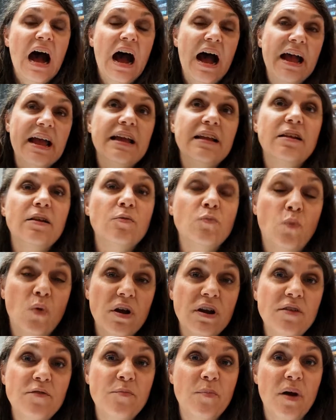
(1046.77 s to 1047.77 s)
I had
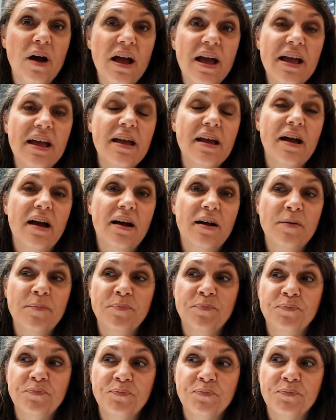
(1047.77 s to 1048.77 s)
one of my
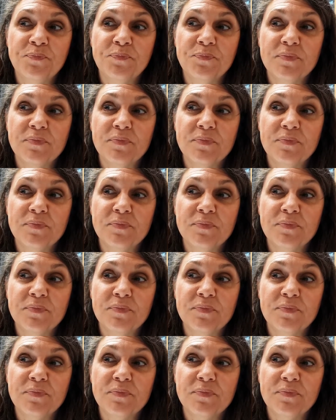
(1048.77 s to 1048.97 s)
um,